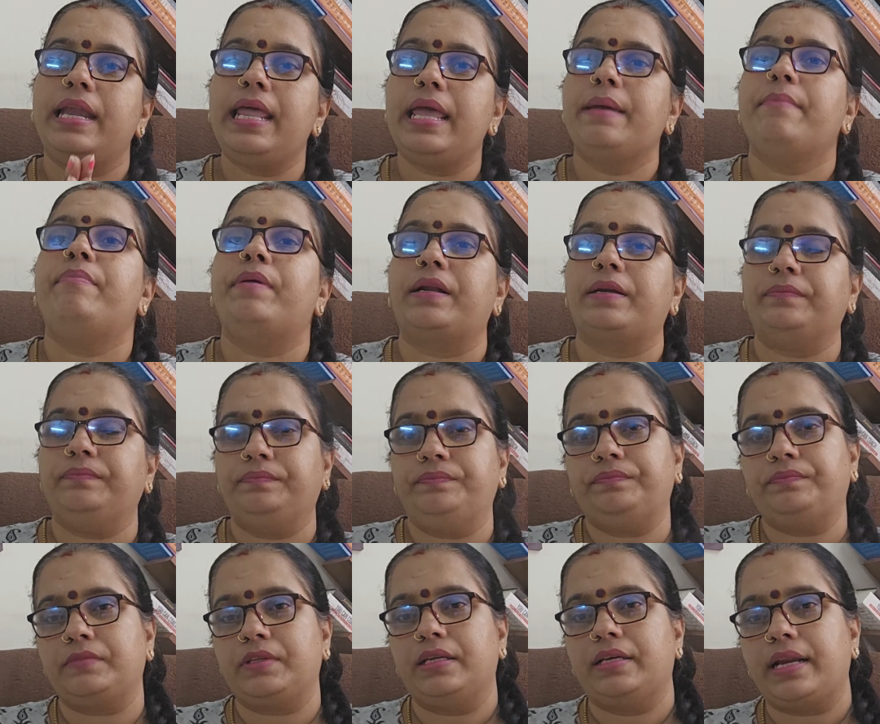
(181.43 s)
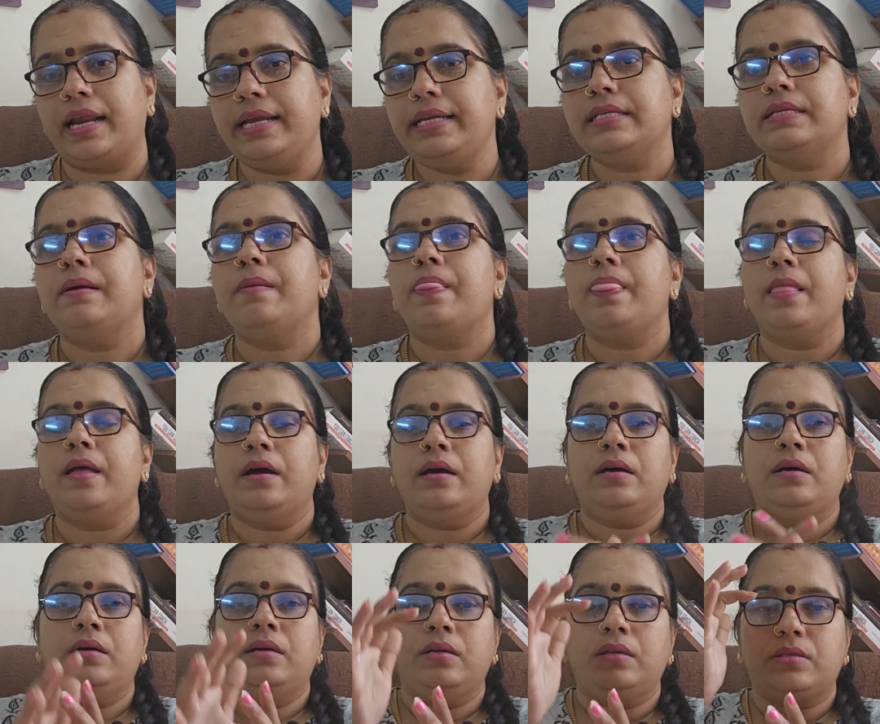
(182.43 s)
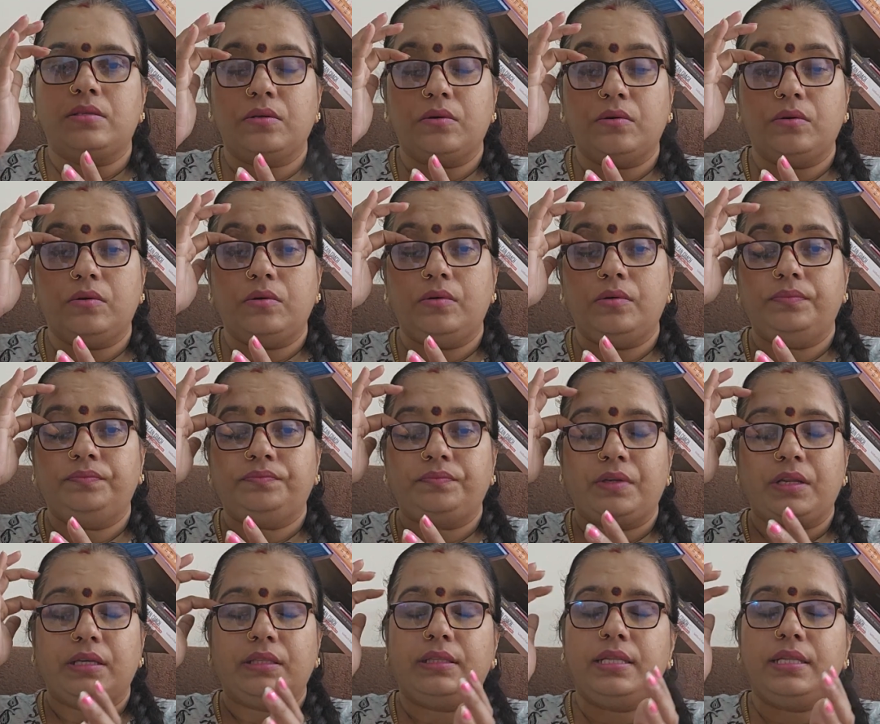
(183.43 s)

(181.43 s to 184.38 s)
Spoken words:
labor, right? So